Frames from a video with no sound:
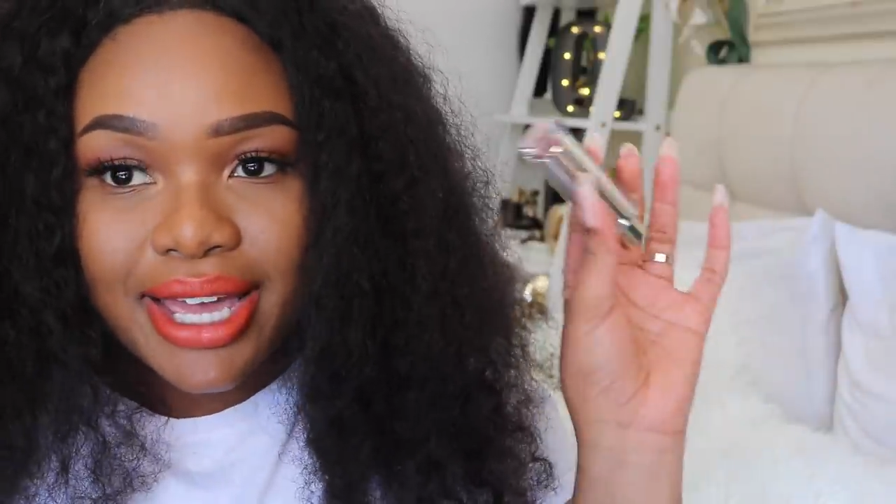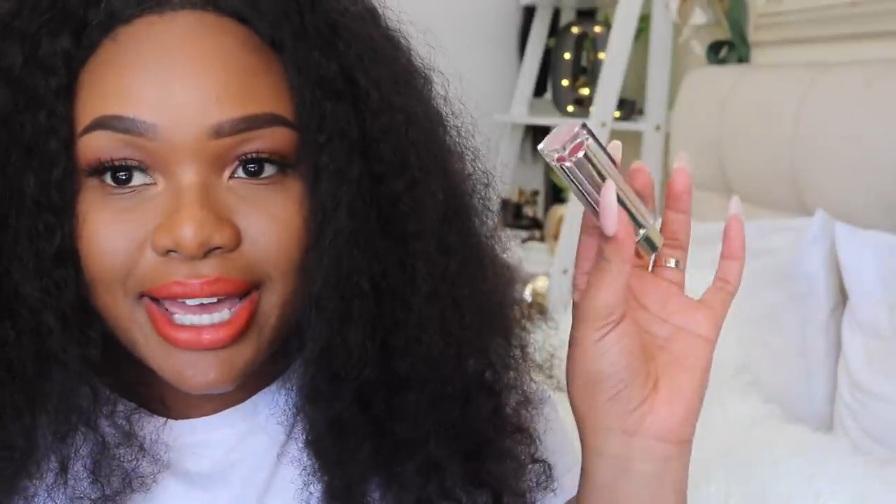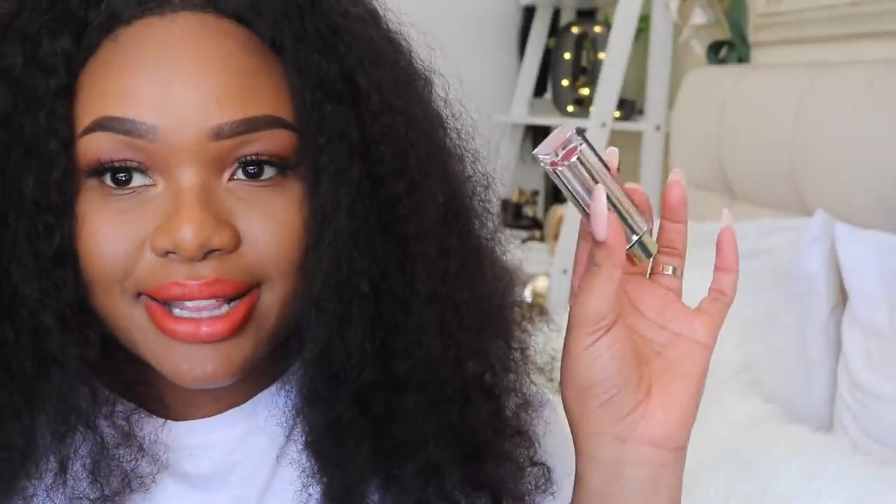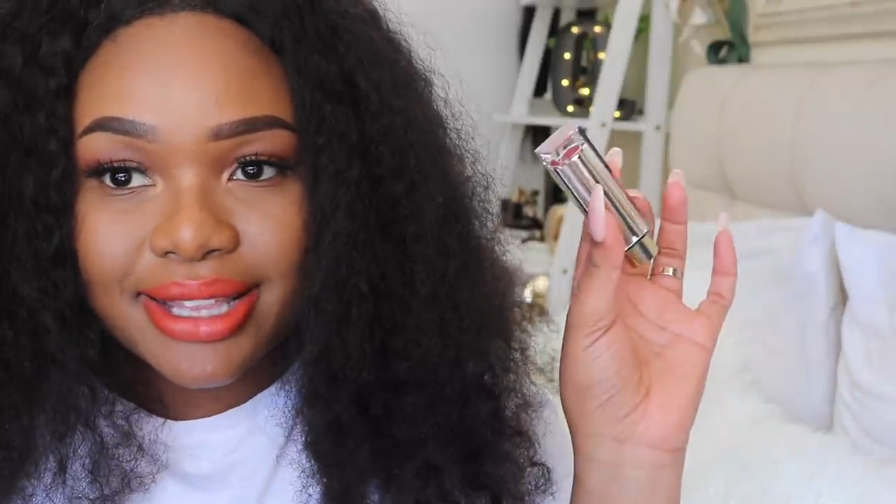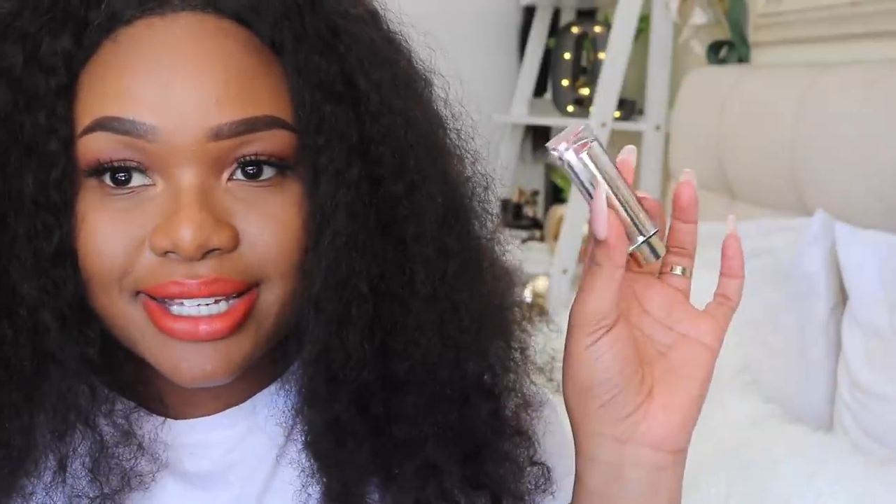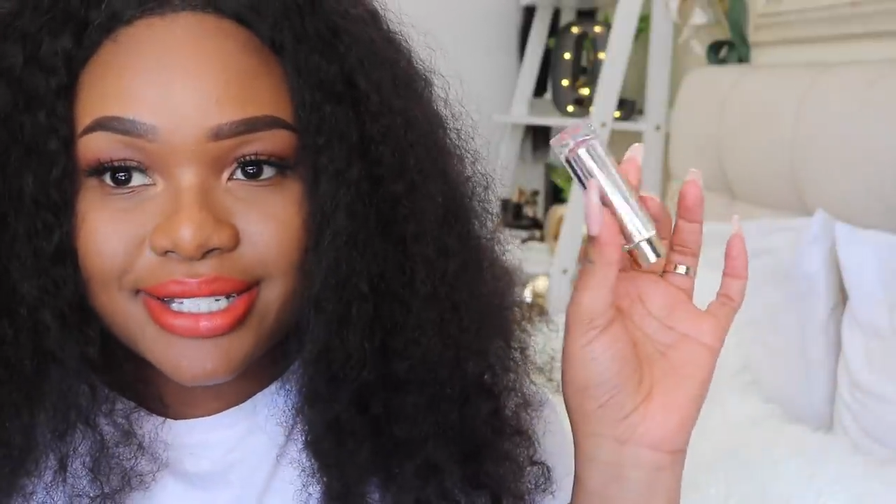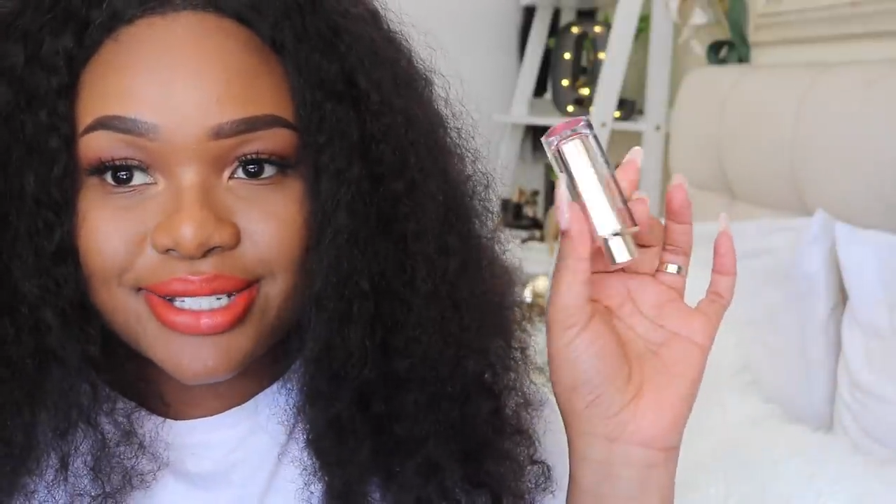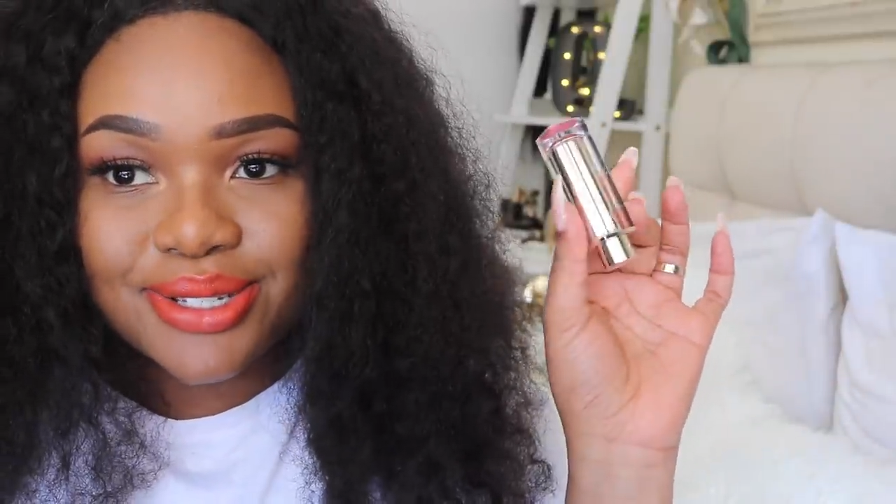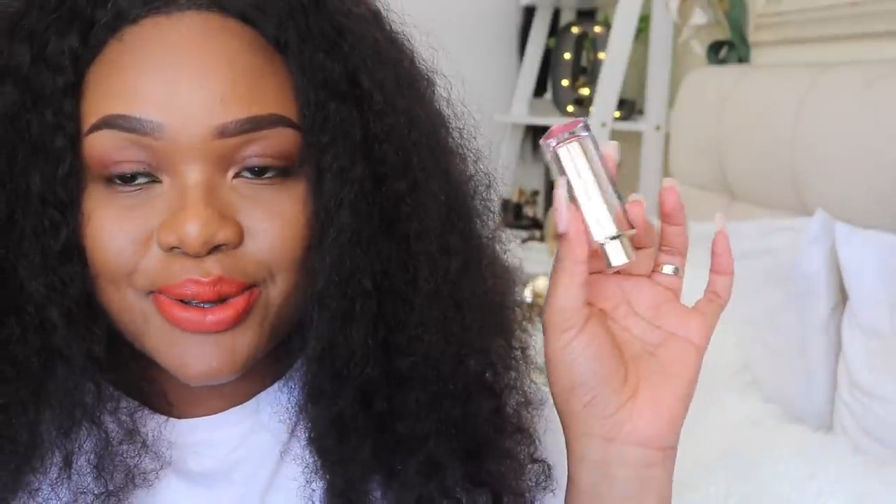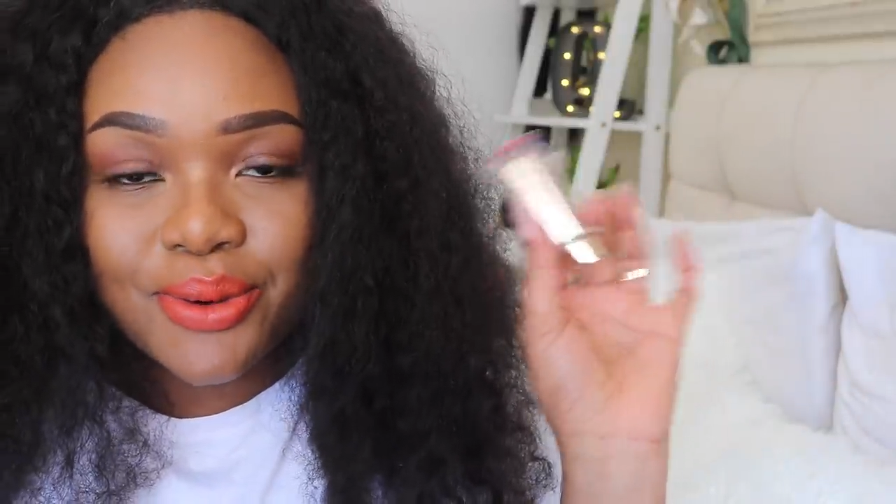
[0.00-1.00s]
get
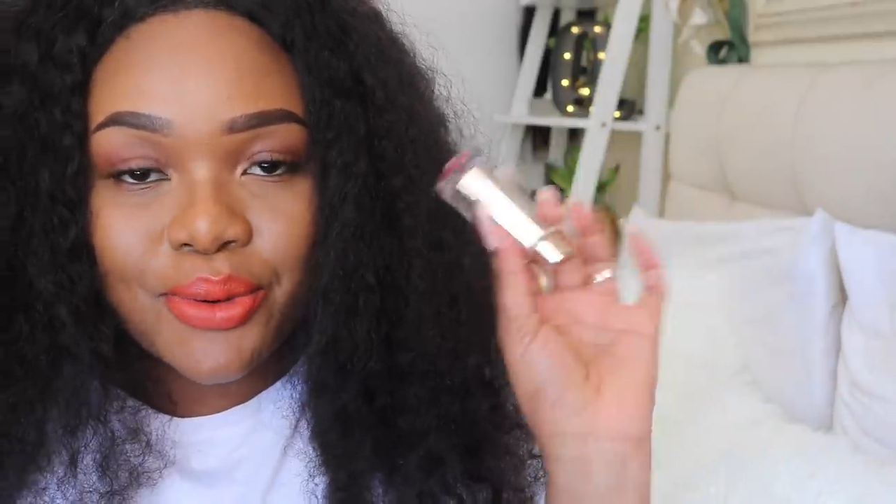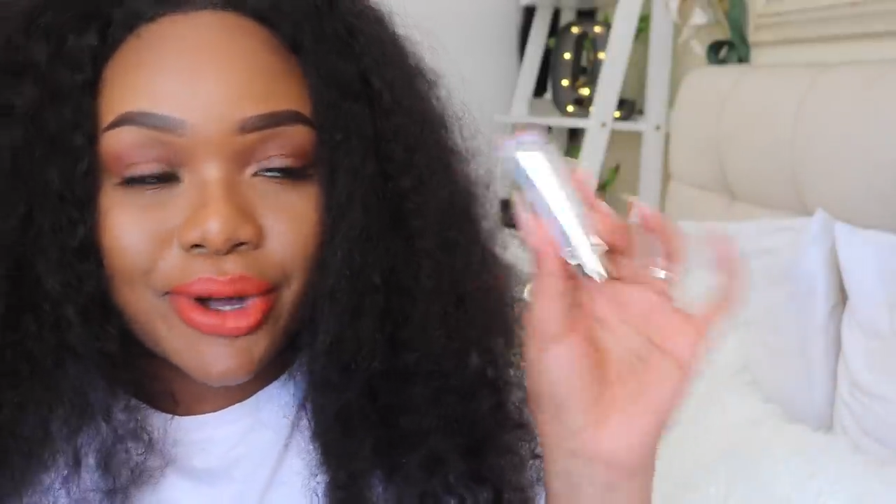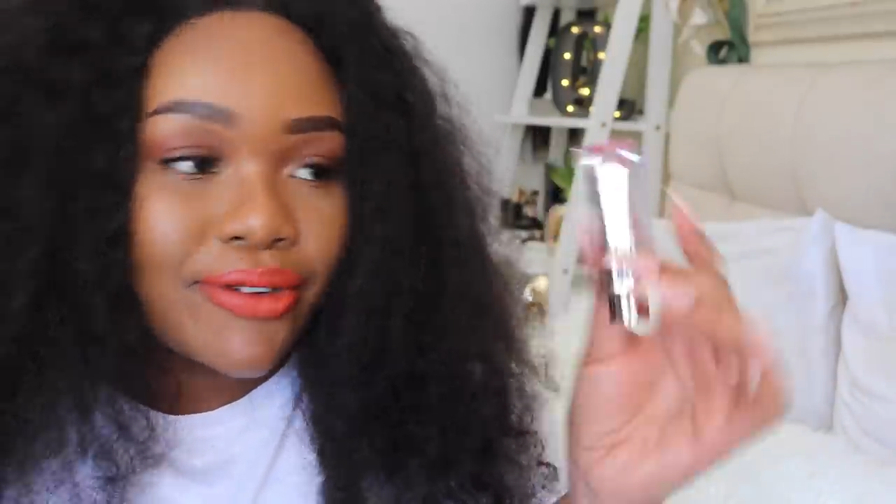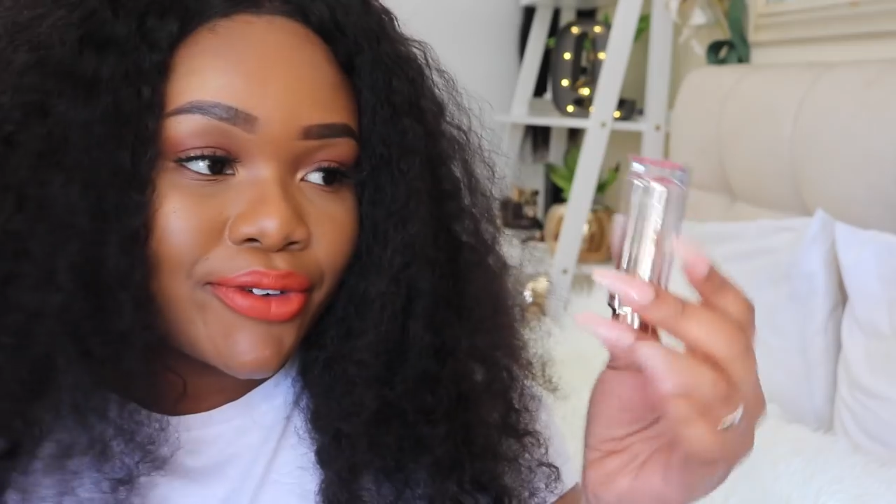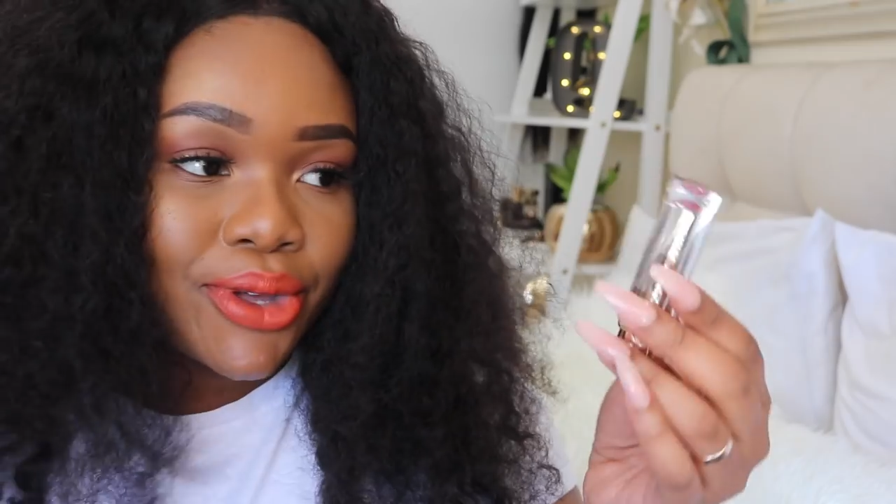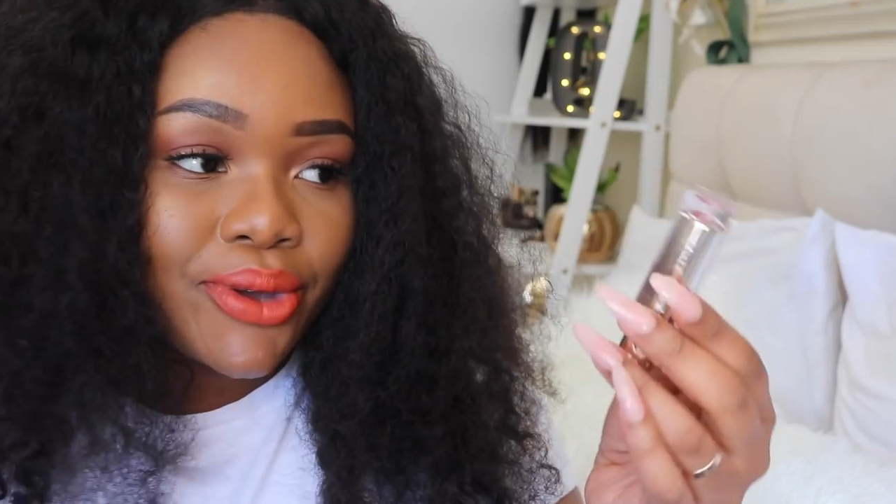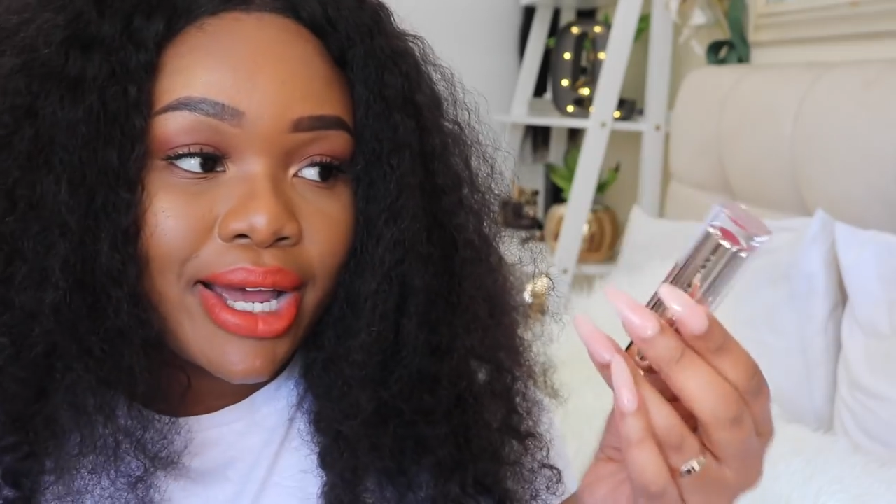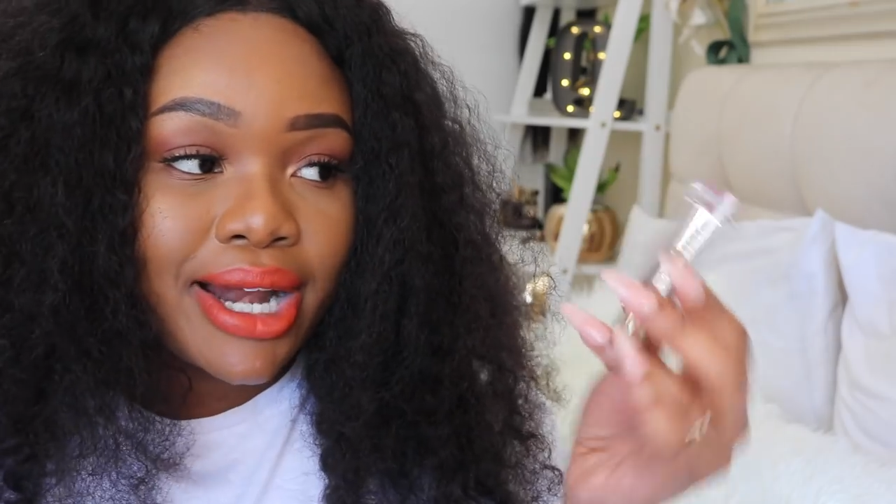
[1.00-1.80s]
these to work for you,